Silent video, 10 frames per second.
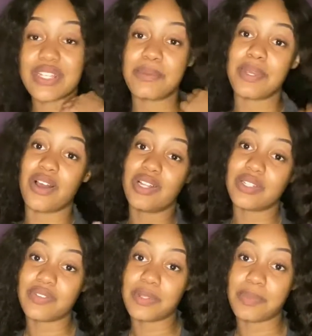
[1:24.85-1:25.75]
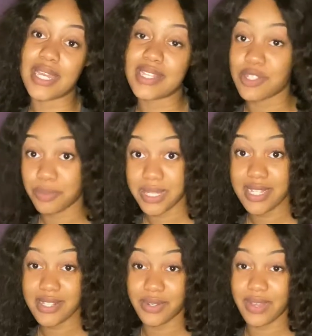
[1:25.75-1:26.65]
gonna be all over the place, so
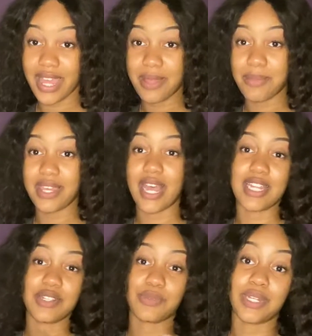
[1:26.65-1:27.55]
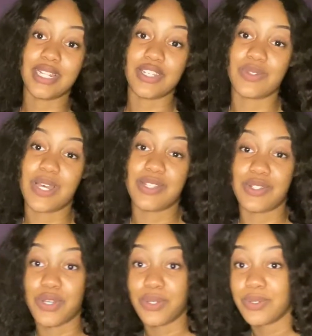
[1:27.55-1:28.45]
please don't hate me. I just want to let you guys
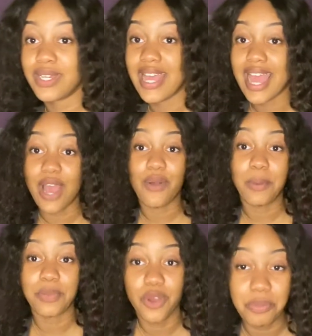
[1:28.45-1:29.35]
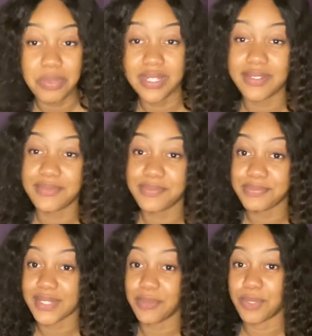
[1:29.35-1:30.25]
know how I'm coping
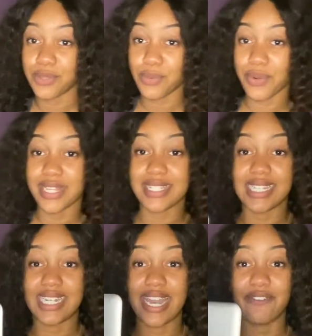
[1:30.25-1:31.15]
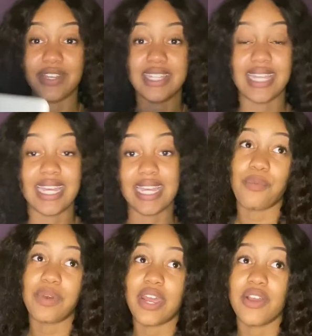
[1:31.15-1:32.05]
with quarantine and everything.
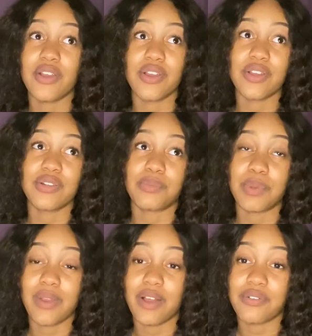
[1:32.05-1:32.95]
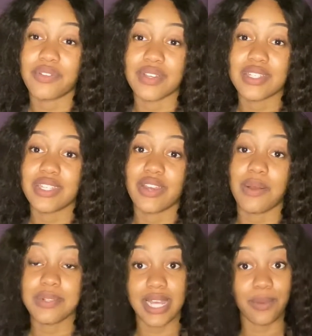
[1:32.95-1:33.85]
When I heard we were out for the rest of the year, I
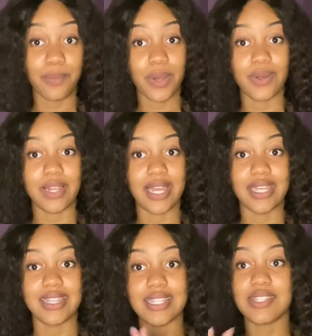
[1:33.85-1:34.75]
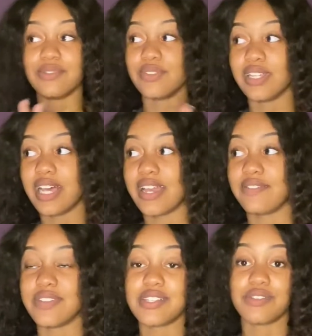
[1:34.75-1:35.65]
was like, well, this is real
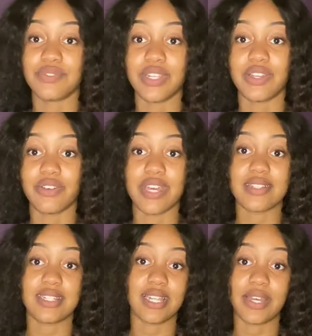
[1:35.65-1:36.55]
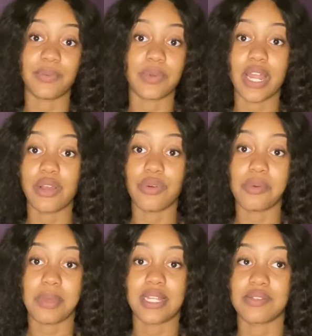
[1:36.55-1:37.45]
life. This is really crazy. We're not
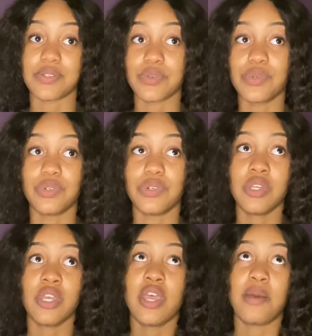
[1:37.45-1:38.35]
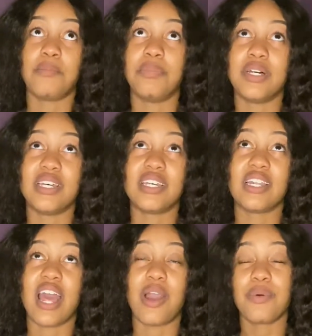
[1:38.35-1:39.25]
going back to school.
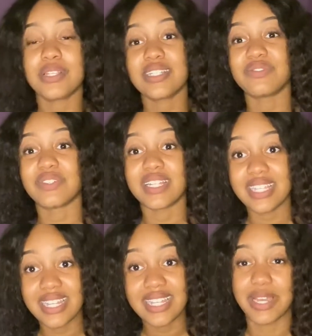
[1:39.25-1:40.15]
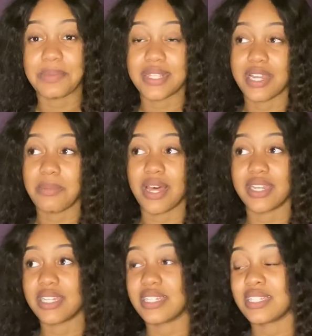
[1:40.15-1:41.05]
But I wasn't really upset about
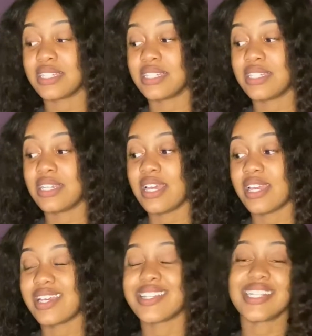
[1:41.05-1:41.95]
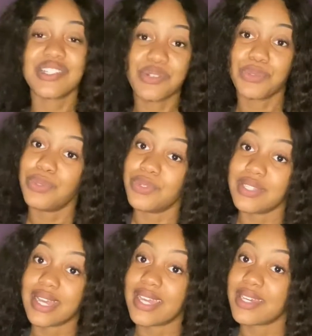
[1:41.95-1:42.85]
it because it's school.
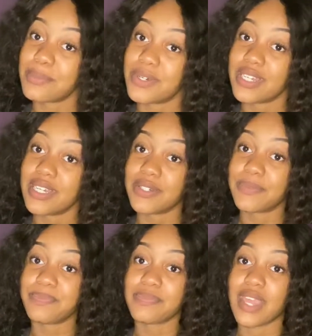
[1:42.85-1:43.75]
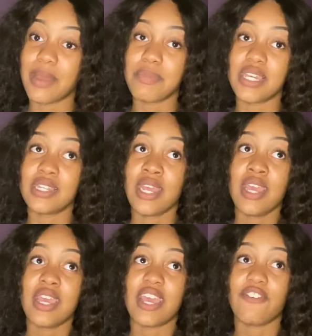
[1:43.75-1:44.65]
Come on now. I mean,
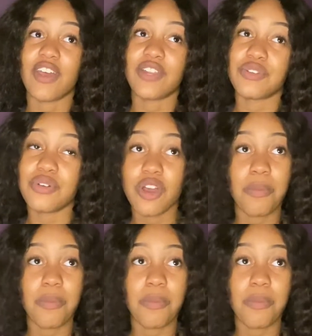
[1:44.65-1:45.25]
if I do go